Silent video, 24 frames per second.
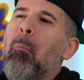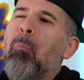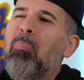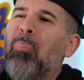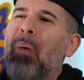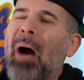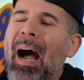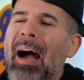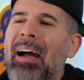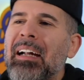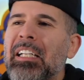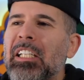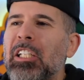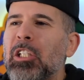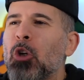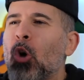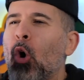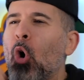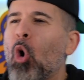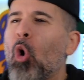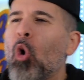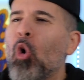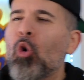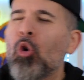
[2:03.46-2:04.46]
body
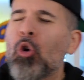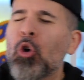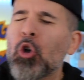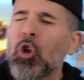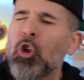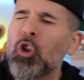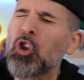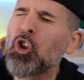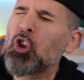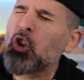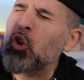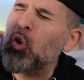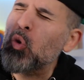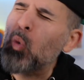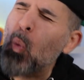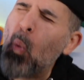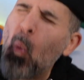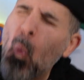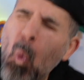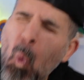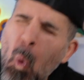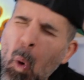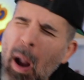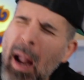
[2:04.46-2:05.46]
odor,
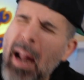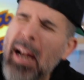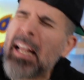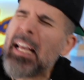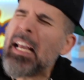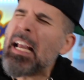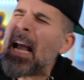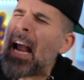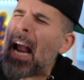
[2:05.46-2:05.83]
sweaty,